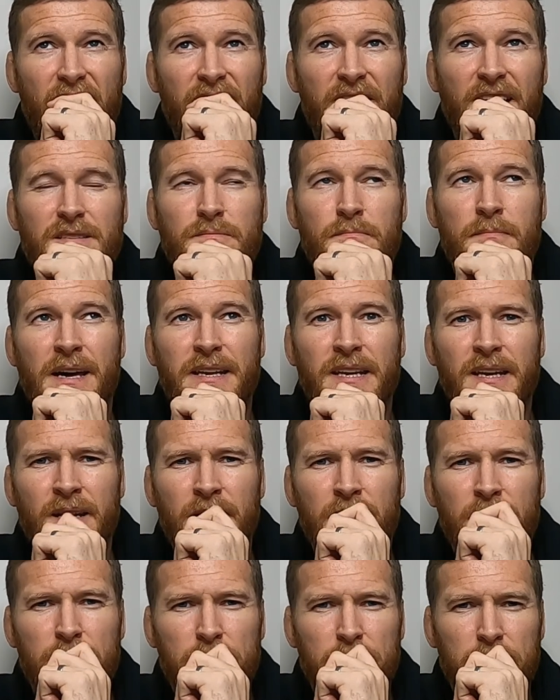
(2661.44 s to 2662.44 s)
That's mad, isn't it?
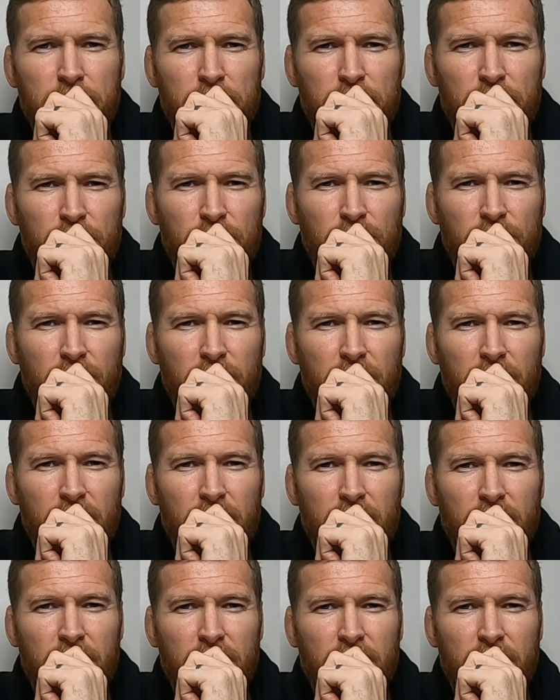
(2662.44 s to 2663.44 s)

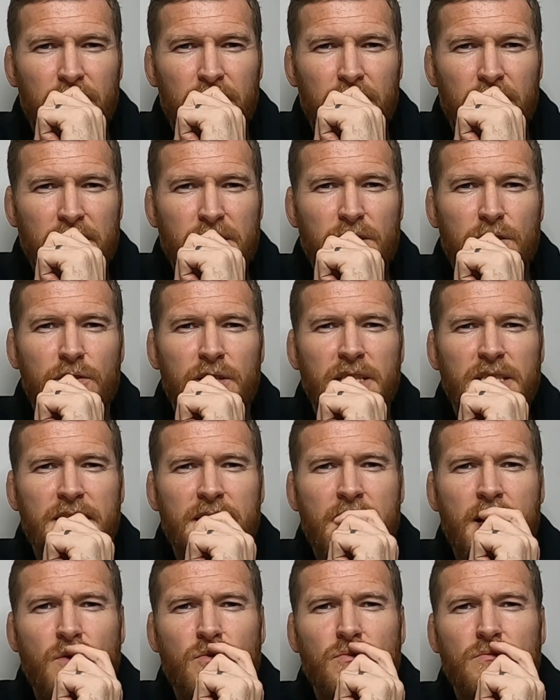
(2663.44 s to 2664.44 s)
That's crazy
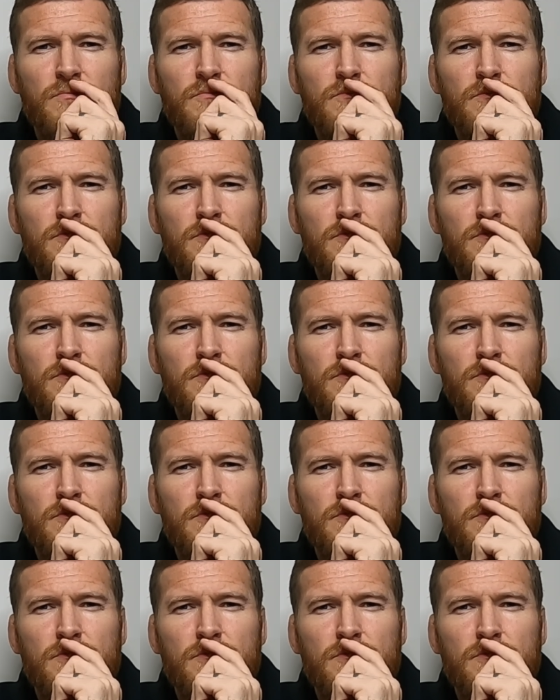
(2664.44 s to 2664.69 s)
how